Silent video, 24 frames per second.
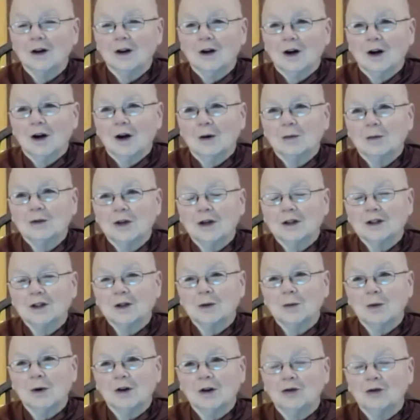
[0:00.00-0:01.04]
obsessed
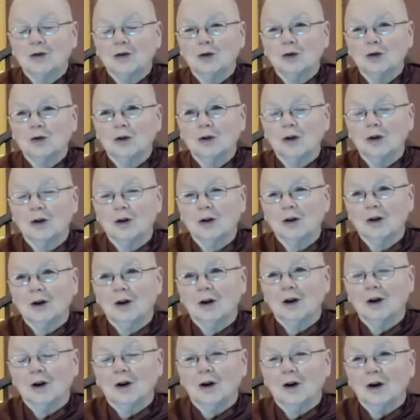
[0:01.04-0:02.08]
about food, or
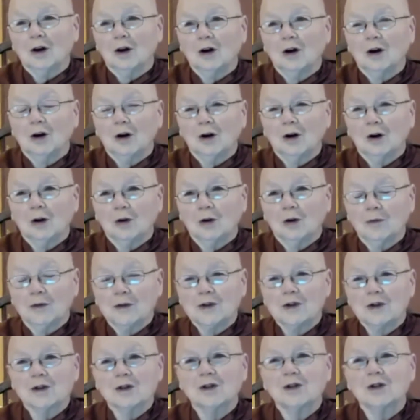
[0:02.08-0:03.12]

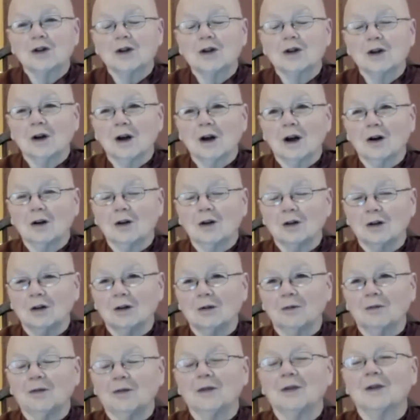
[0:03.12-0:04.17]
just seeing how
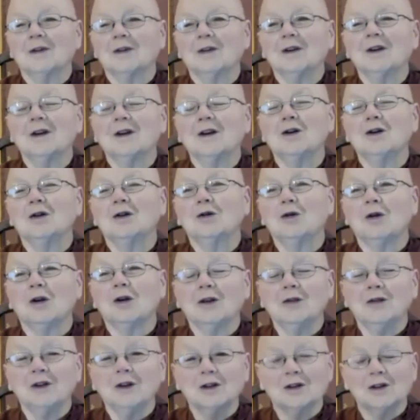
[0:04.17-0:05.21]
the inner
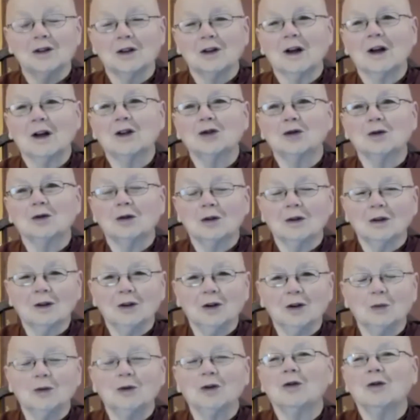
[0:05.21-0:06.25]
cravings, the natural
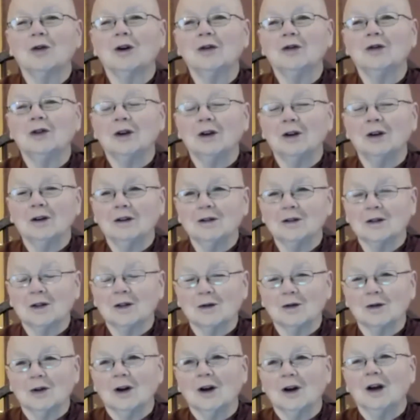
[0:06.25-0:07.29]
human craving
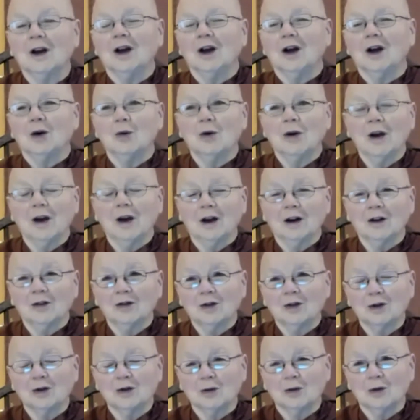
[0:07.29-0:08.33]
that we have
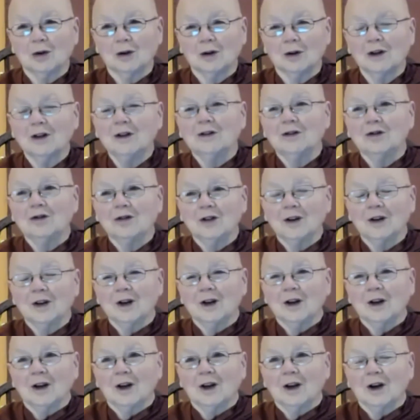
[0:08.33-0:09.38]
to live,
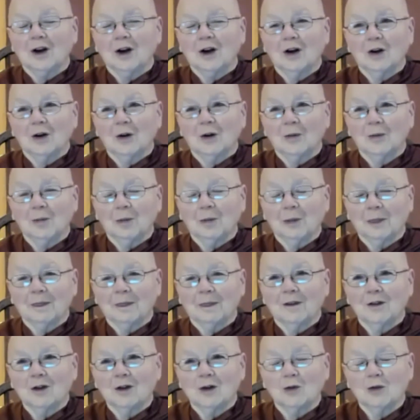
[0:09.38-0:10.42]

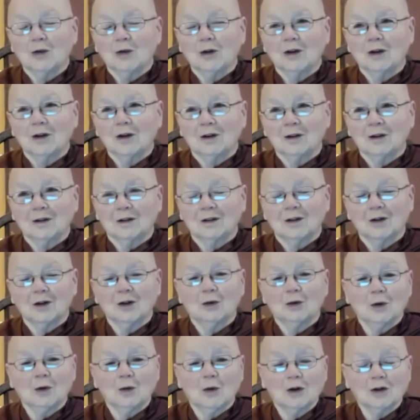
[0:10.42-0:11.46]
that we
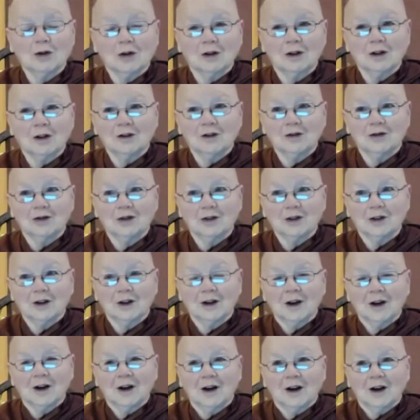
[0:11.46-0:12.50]
want to live,
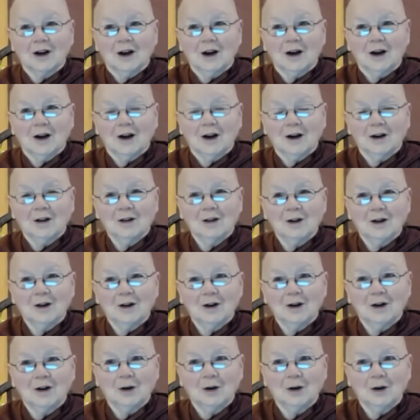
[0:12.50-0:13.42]
and then